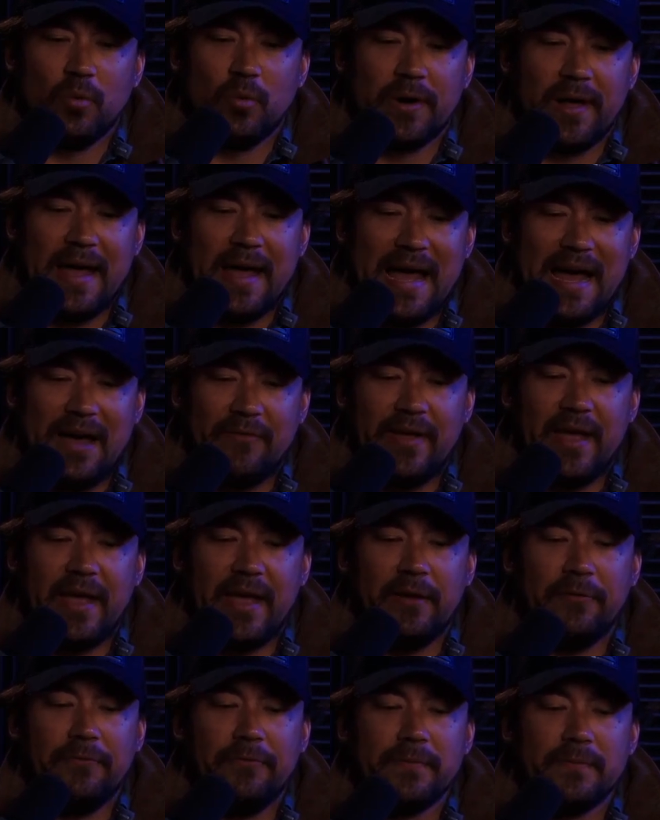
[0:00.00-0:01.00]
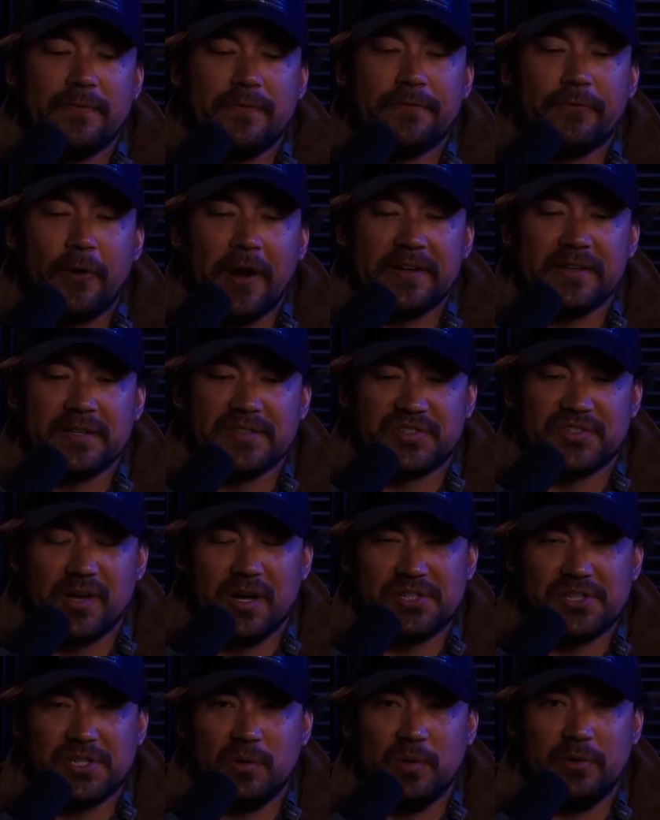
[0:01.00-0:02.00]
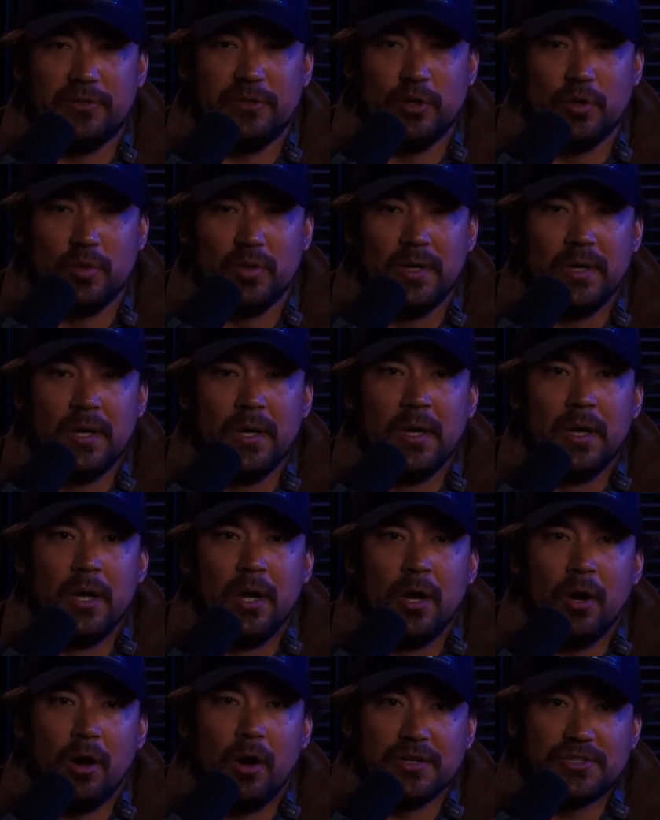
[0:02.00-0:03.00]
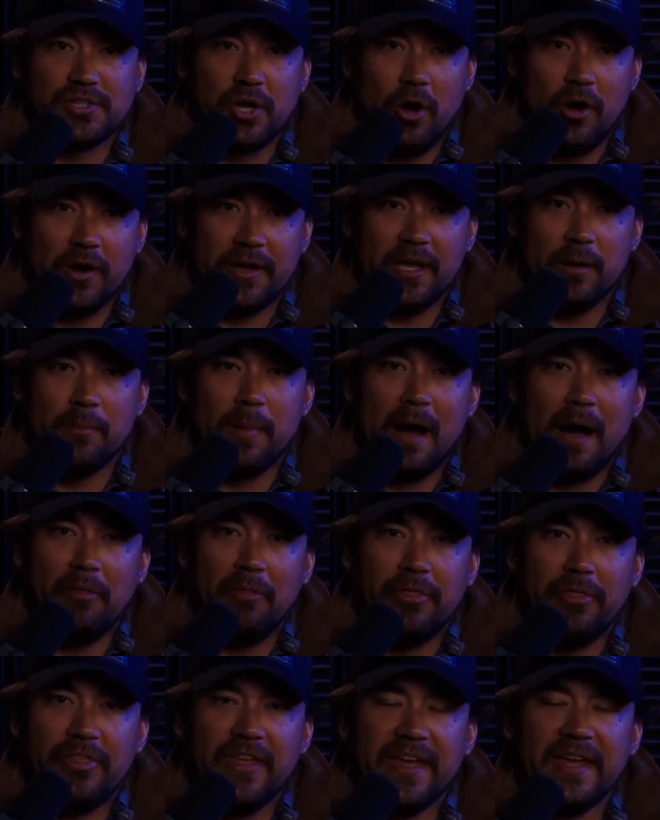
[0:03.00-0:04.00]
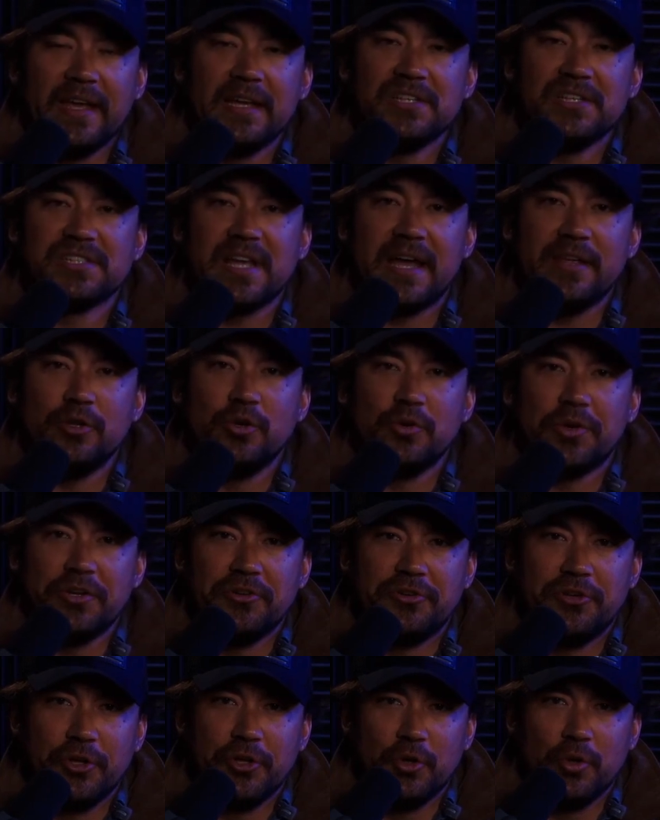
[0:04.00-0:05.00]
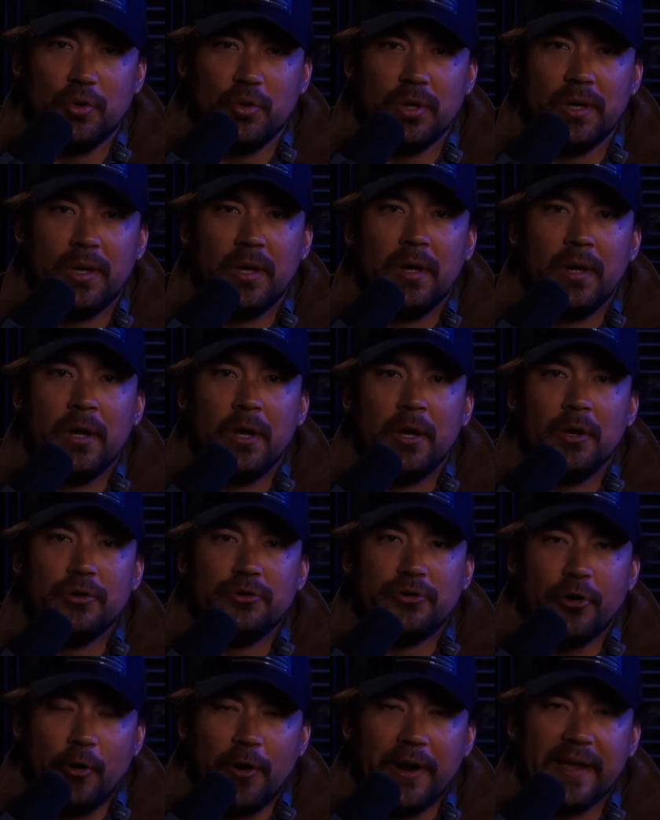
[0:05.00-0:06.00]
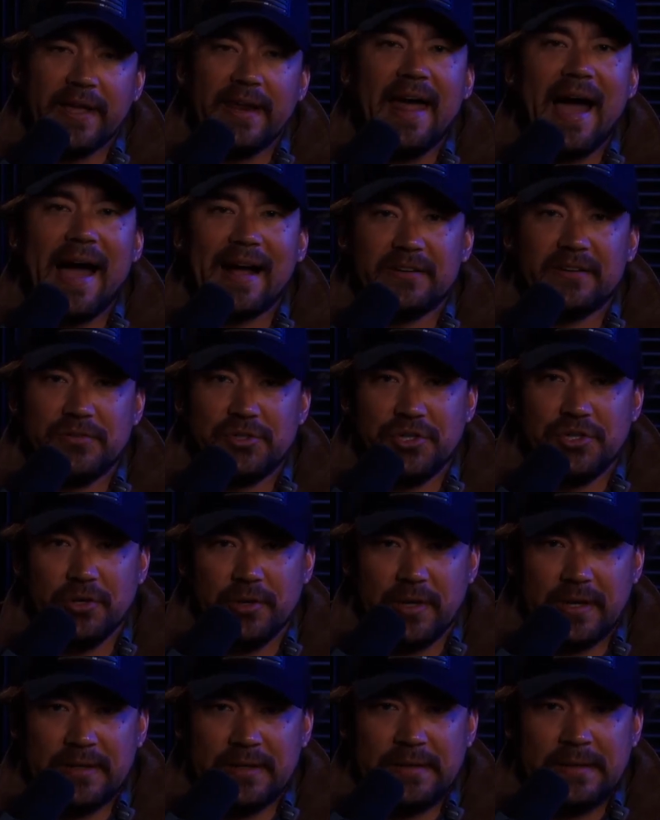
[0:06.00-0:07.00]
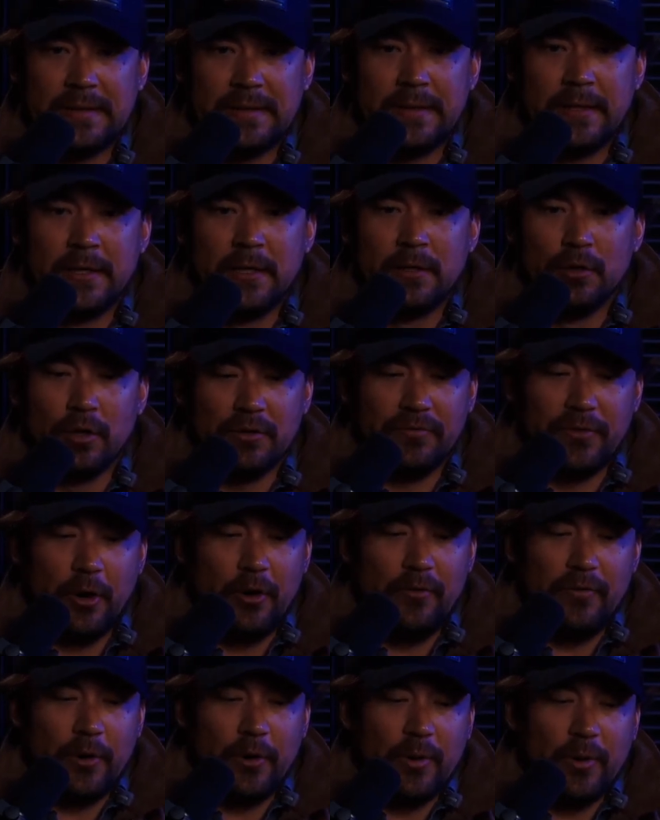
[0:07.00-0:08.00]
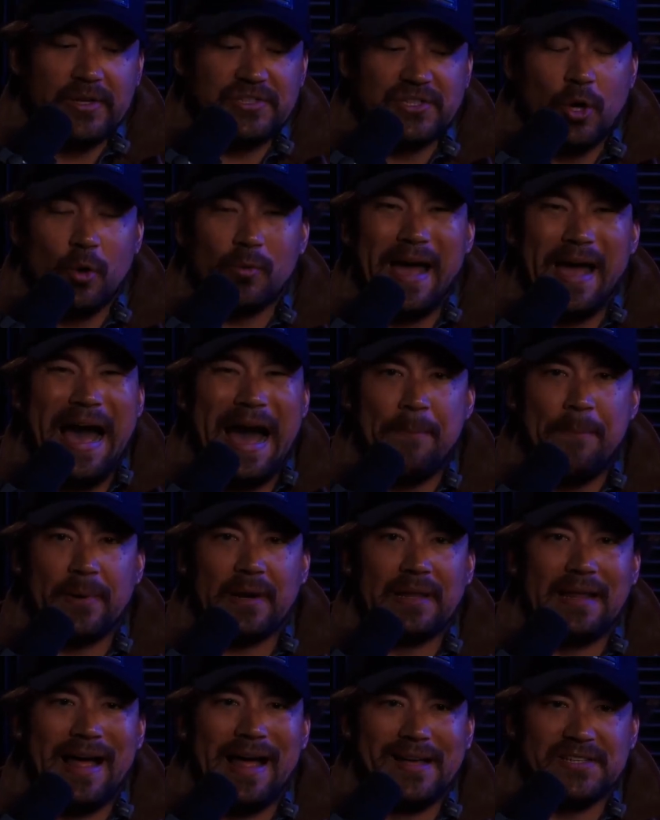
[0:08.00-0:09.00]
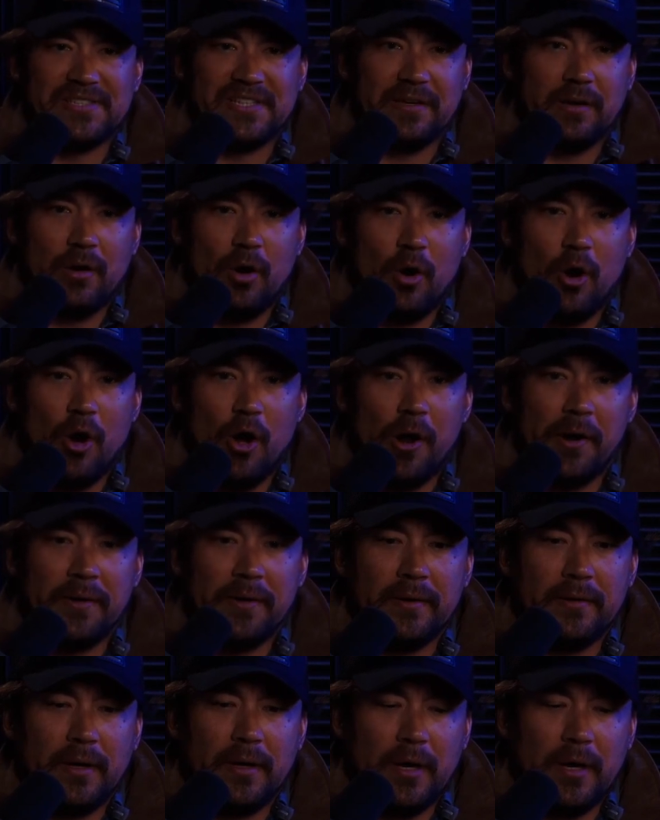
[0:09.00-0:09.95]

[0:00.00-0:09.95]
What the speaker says: Want to have a frank discussion with you on talking about things that you could do during an active shooting. Look, there is no capitalizing on